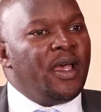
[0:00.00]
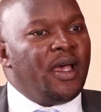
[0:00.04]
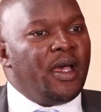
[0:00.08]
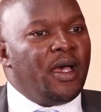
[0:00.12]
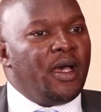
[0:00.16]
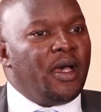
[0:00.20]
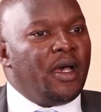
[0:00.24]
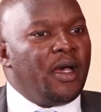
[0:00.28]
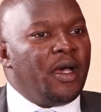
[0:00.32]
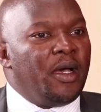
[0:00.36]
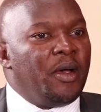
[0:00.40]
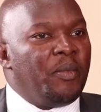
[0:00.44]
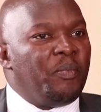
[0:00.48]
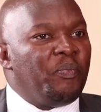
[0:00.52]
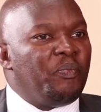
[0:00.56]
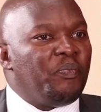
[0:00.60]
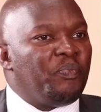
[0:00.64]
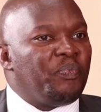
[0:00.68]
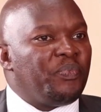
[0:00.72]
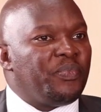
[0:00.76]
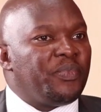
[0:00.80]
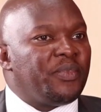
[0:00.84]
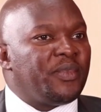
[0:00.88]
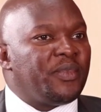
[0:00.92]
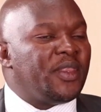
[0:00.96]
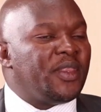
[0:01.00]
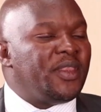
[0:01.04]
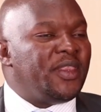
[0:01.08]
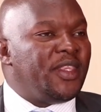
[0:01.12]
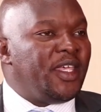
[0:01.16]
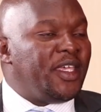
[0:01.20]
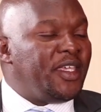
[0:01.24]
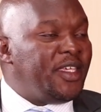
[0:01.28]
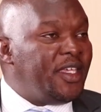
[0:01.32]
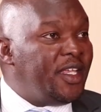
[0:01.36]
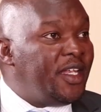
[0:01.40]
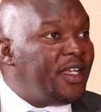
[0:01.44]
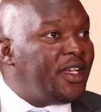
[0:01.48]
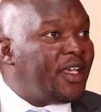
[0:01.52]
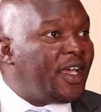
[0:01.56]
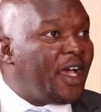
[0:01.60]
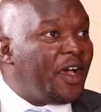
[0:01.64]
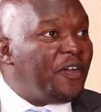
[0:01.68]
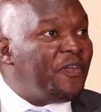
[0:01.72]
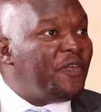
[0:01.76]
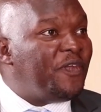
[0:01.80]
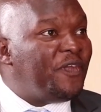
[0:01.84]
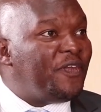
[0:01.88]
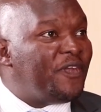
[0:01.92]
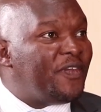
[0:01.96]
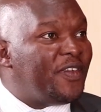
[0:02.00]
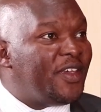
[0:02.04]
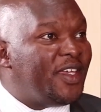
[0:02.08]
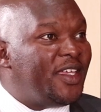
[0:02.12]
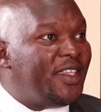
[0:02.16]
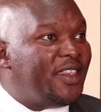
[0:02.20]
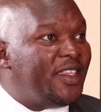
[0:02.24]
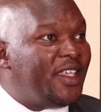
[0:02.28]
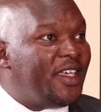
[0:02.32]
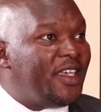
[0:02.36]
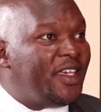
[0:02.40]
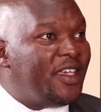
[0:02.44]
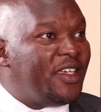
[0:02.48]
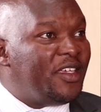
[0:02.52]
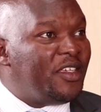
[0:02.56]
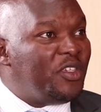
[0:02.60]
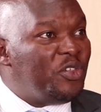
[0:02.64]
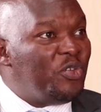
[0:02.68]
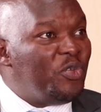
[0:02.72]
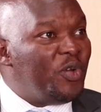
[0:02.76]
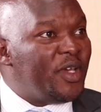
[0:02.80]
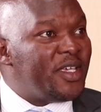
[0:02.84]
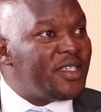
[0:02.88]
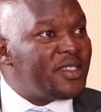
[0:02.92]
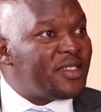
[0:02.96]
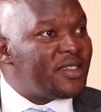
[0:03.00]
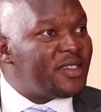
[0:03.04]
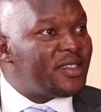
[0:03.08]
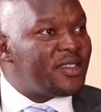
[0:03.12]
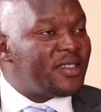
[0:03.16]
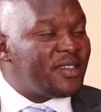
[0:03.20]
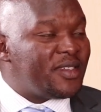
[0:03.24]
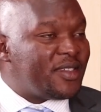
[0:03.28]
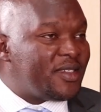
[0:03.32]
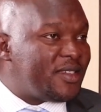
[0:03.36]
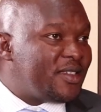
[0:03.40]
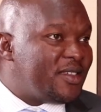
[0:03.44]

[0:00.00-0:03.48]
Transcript: Um, the yield curve in the U.S.